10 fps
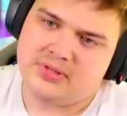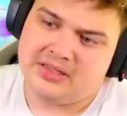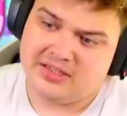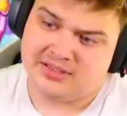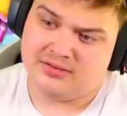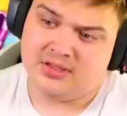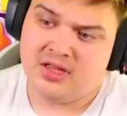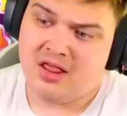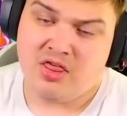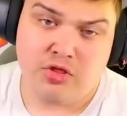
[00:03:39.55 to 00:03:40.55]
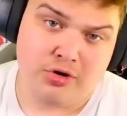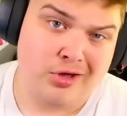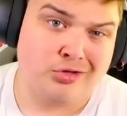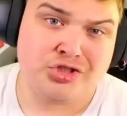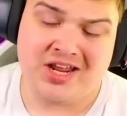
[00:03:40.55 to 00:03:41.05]
Listen,
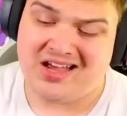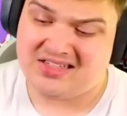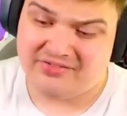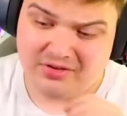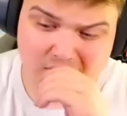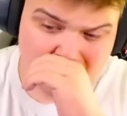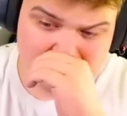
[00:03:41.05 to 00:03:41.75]
300x after all